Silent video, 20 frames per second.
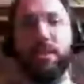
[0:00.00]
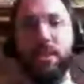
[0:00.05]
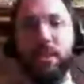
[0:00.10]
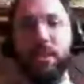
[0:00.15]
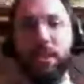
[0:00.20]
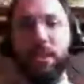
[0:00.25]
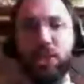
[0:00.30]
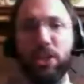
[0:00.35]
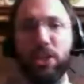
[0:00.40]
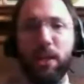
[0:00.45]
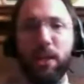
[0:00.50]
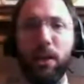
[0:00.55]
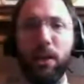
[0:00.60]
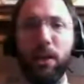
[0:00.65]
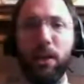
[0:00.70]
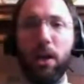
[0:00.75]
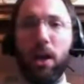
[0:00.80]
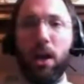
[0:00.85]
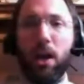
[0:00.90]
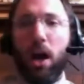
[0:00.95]
teaching.
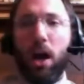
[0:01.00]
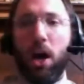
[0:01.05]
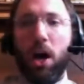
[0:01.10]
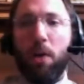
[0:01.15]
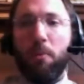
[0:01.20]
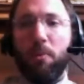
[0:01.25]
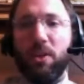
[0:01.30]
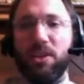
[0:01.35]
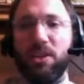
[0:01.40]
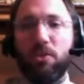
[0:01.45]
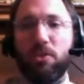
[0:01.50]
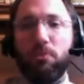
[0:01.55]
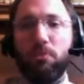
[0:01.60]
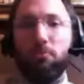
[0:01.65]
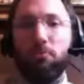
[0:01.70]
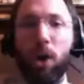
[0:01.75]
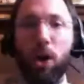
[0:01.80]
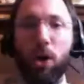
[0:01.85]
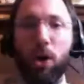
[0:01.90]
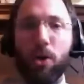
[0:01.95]

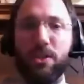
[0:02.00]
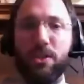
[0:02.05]
Tomorrow's